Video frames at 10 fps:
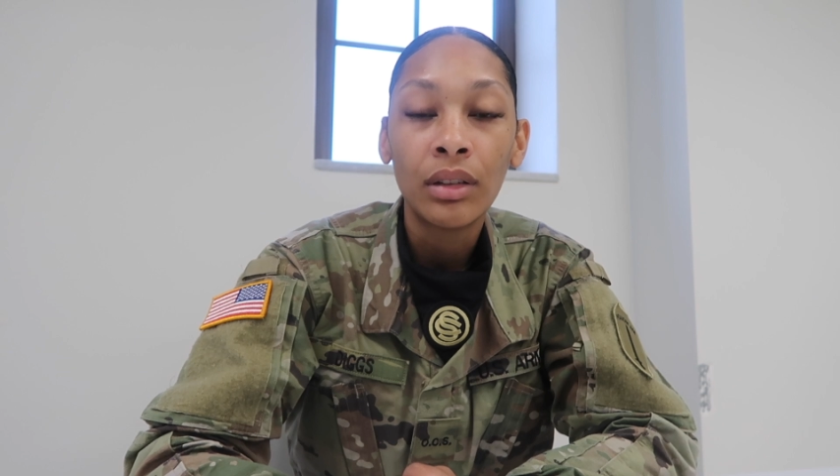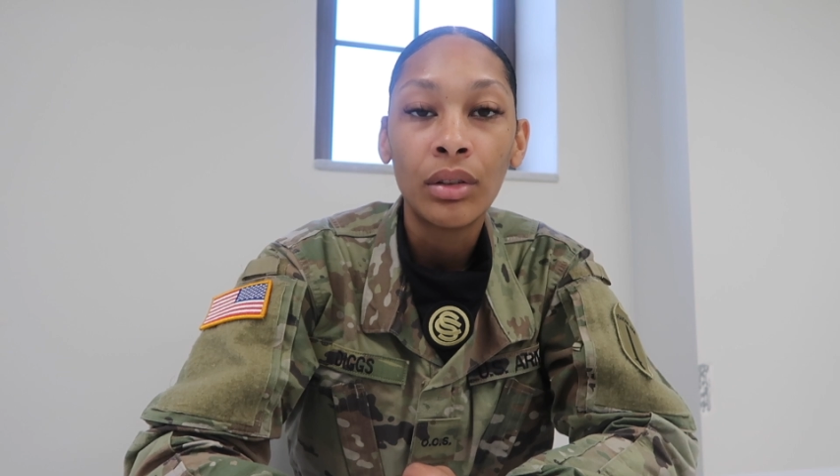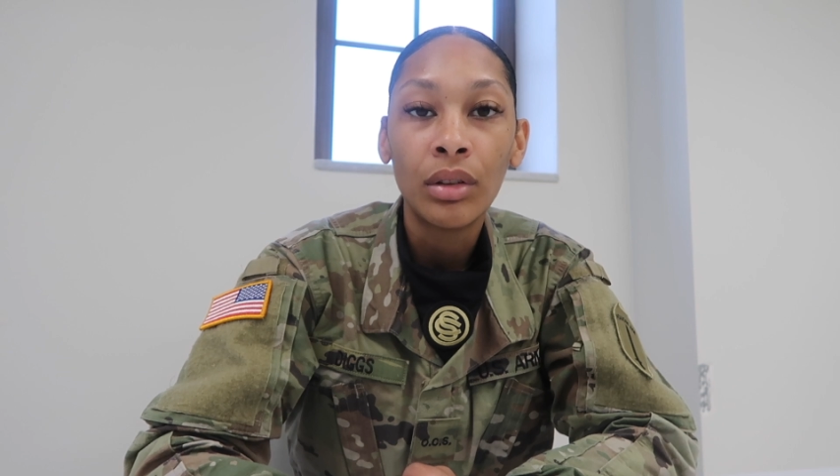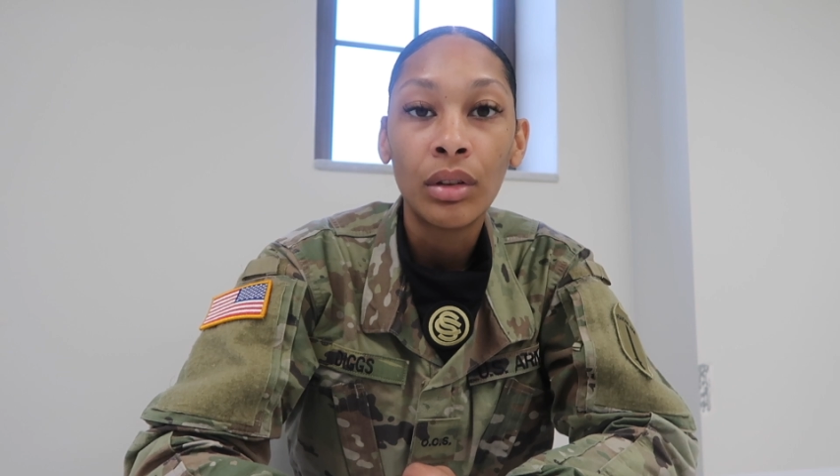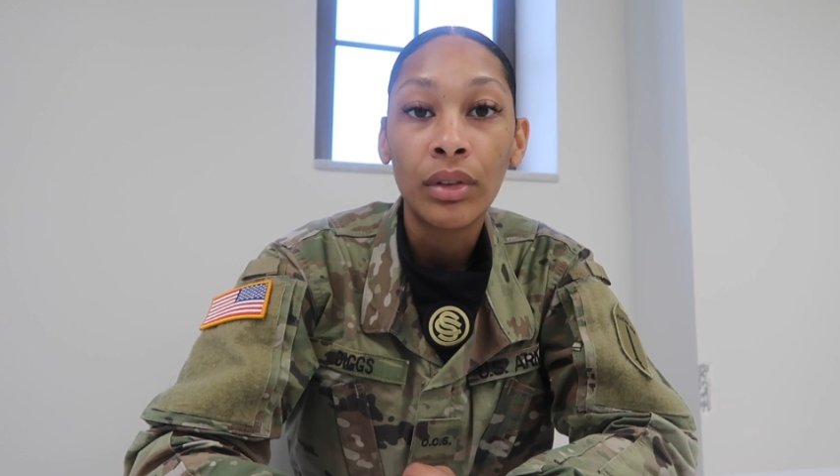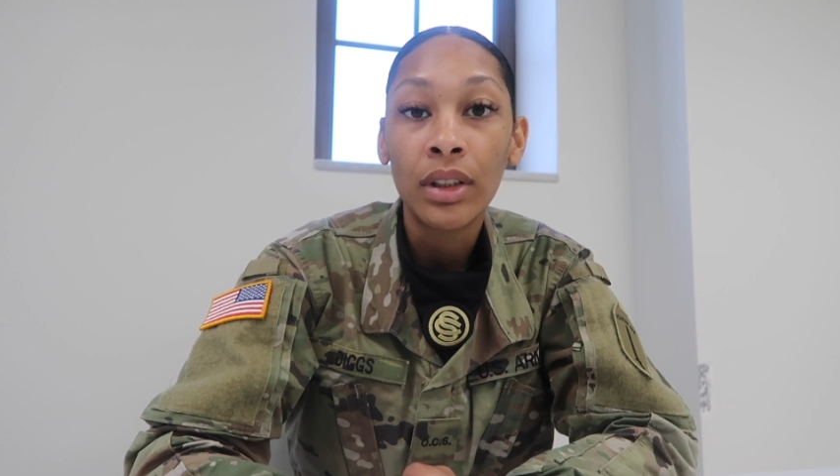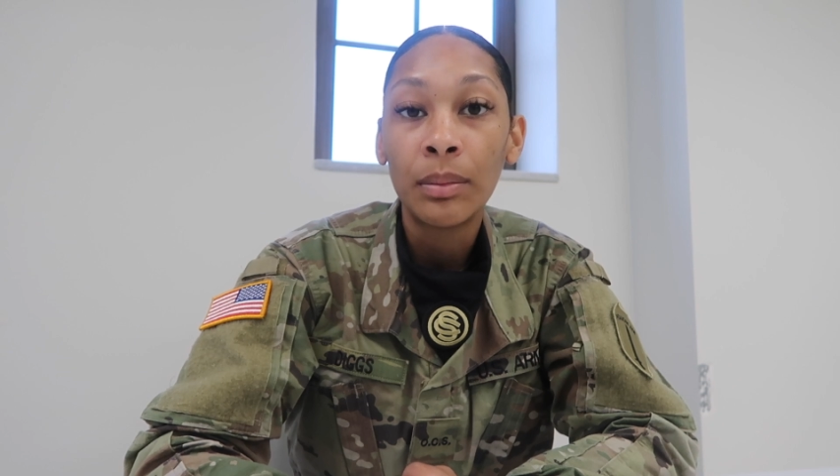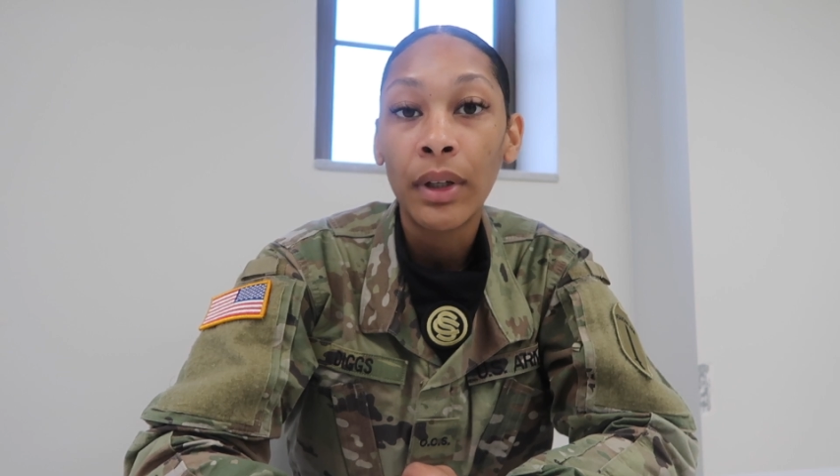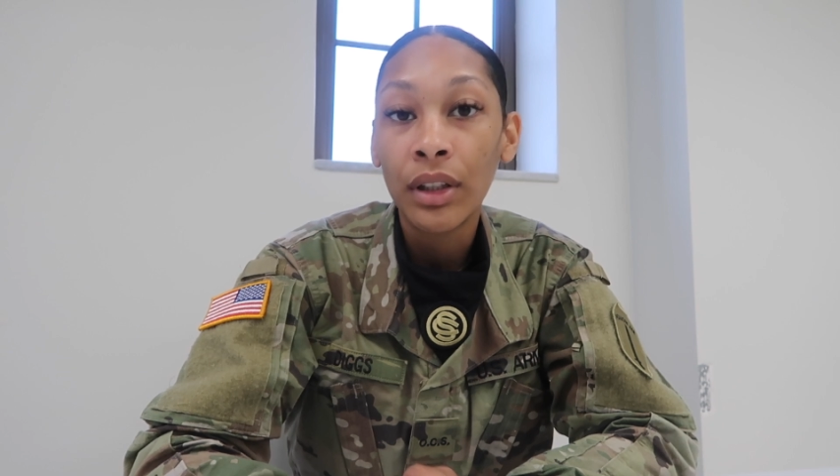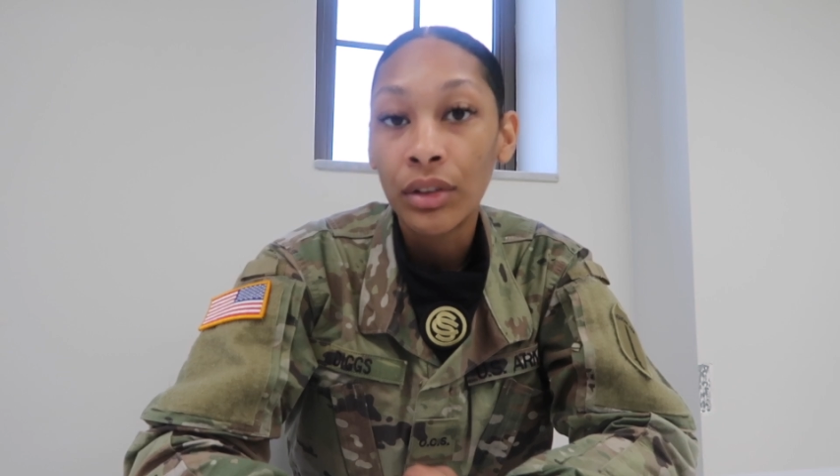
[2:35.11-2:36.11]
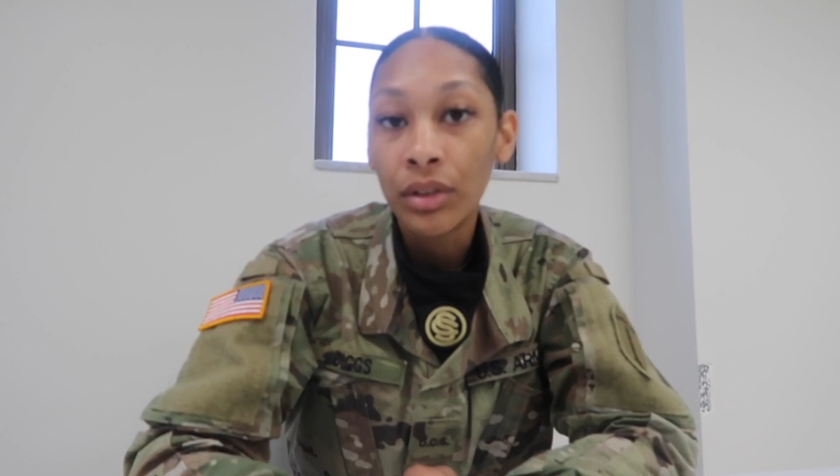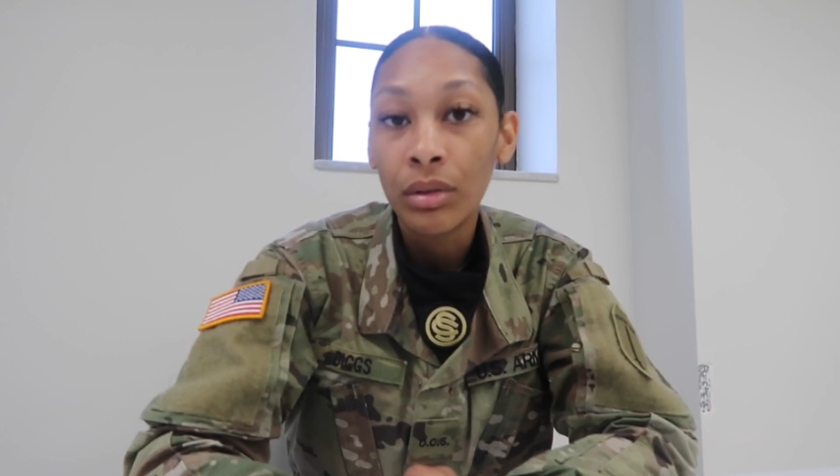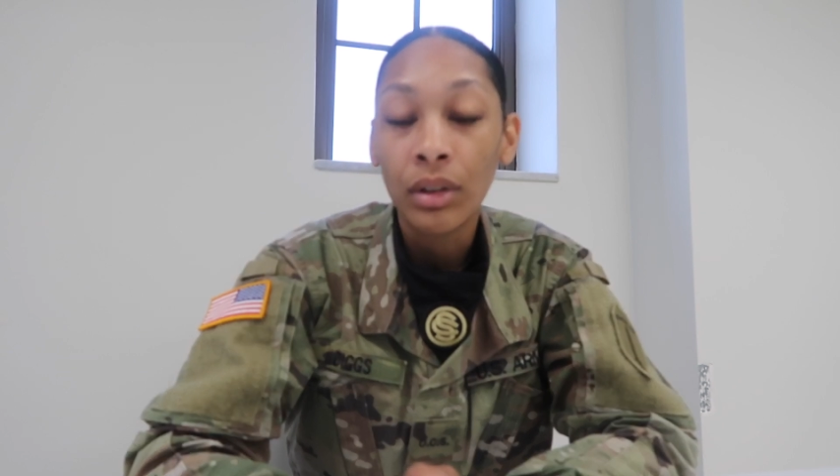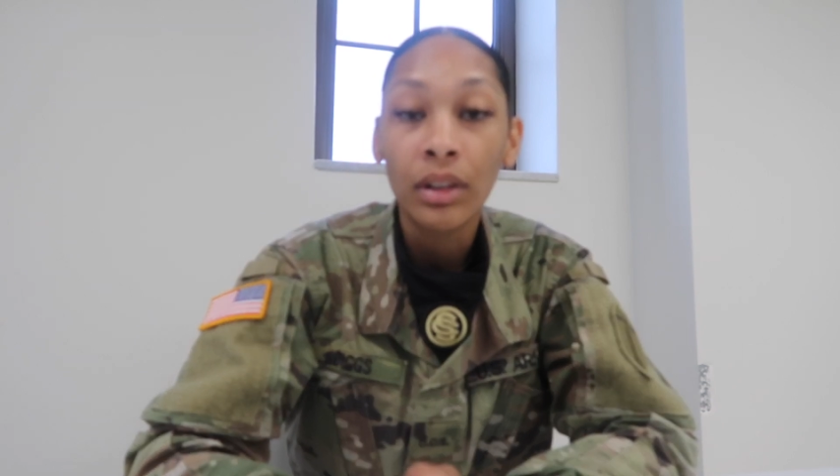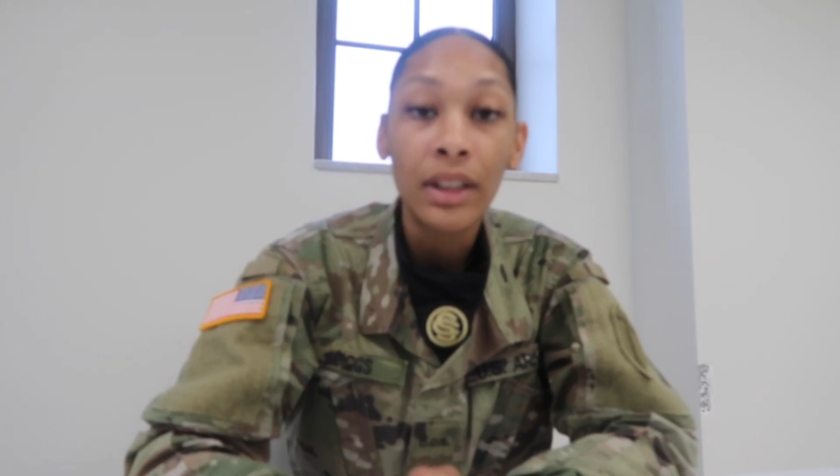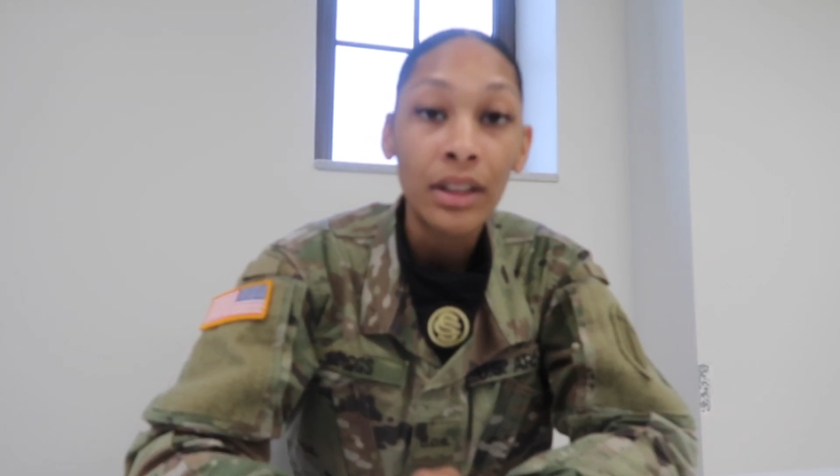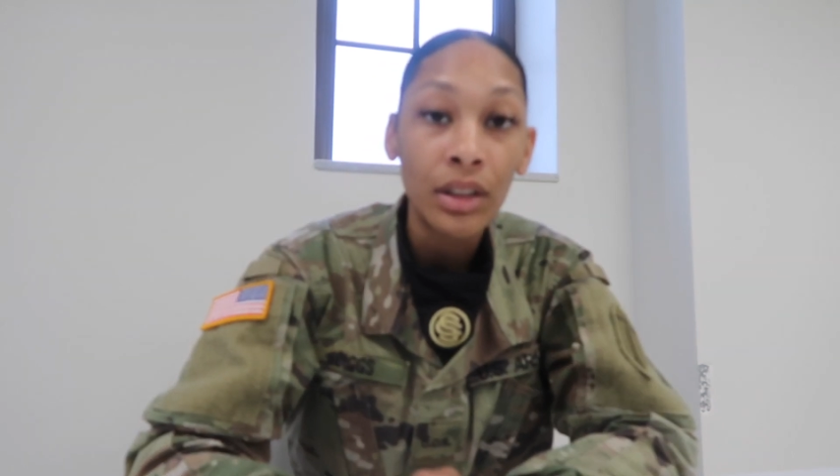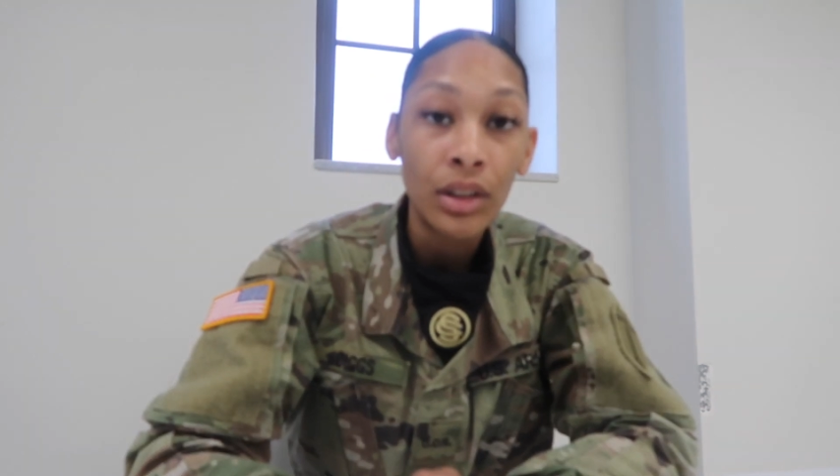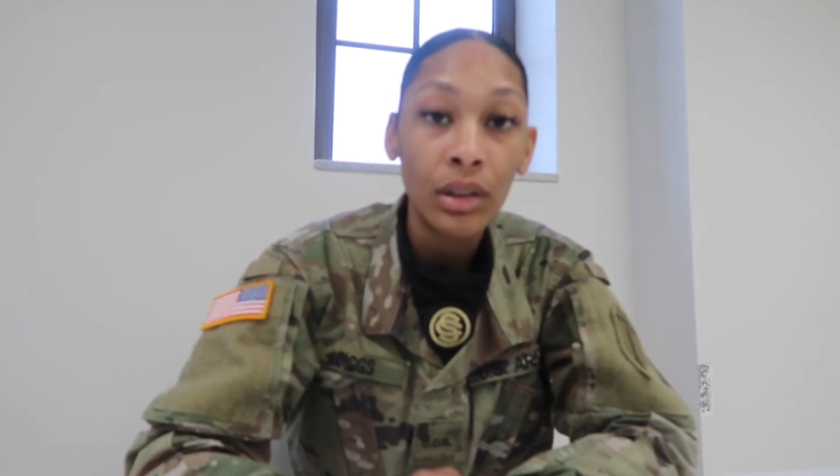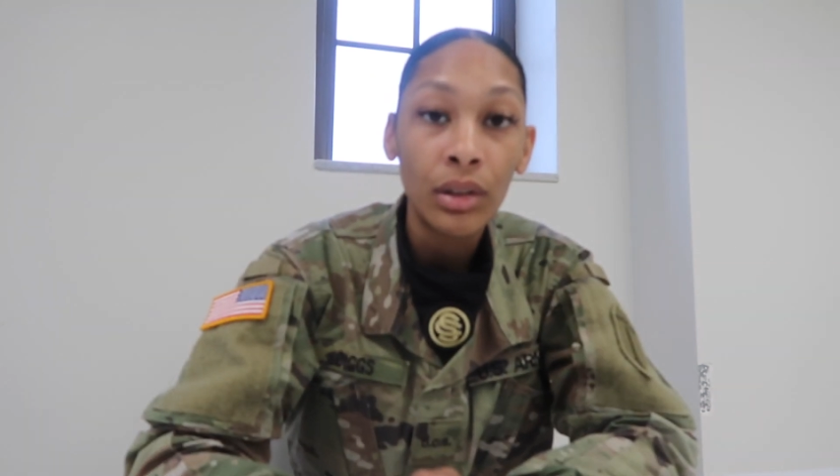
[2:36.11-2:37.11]
you know, respect you or
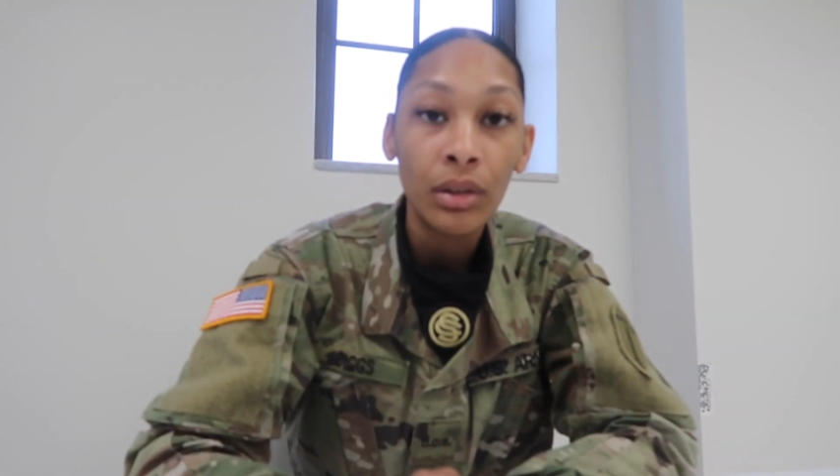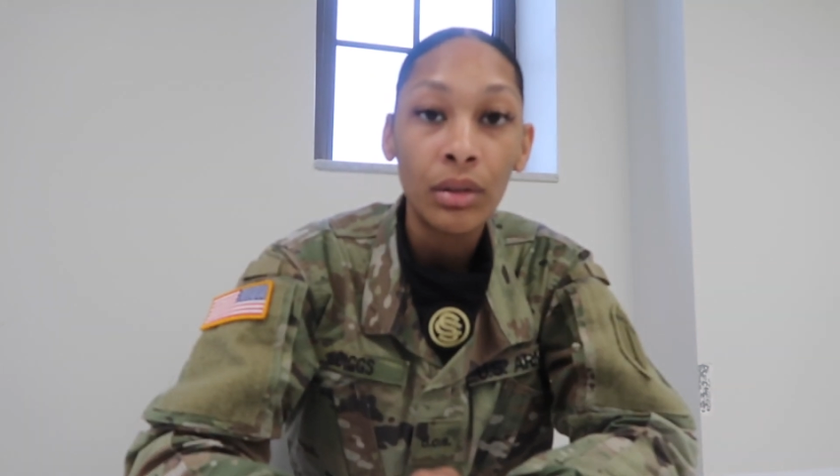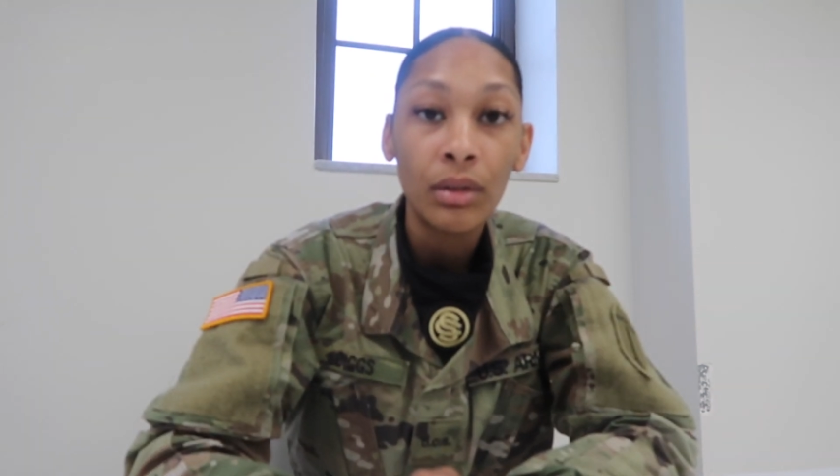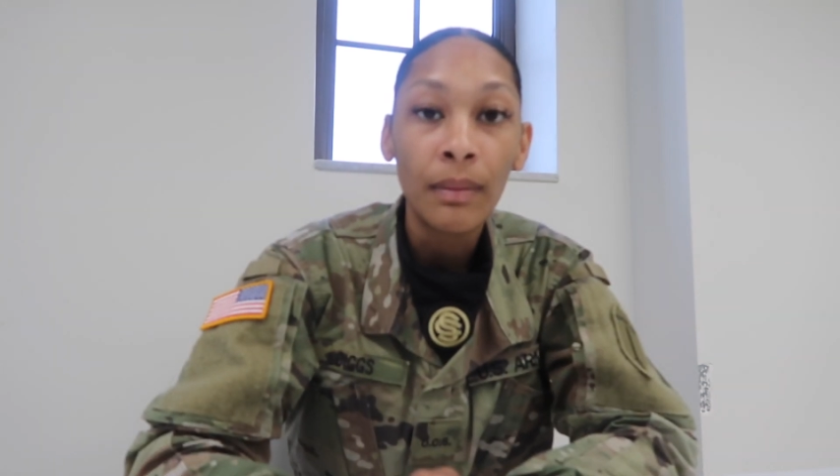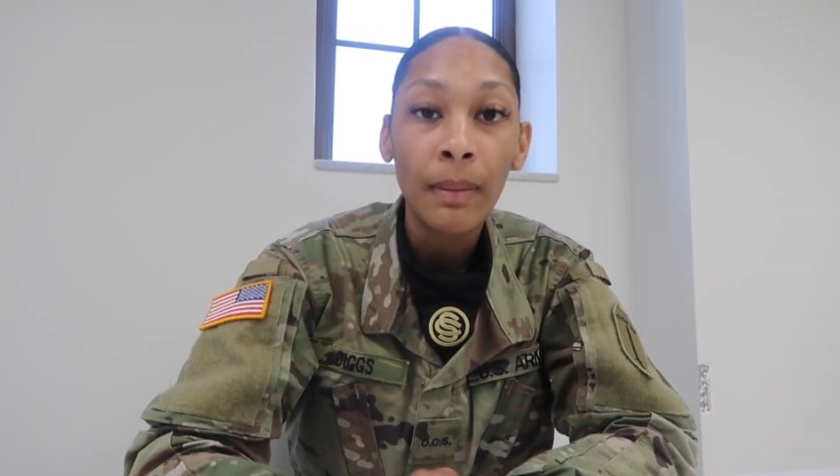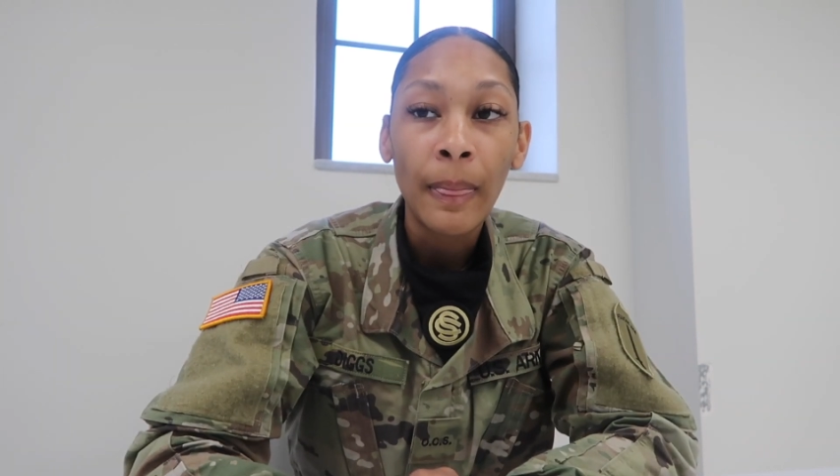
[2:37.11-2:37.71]
listen to you.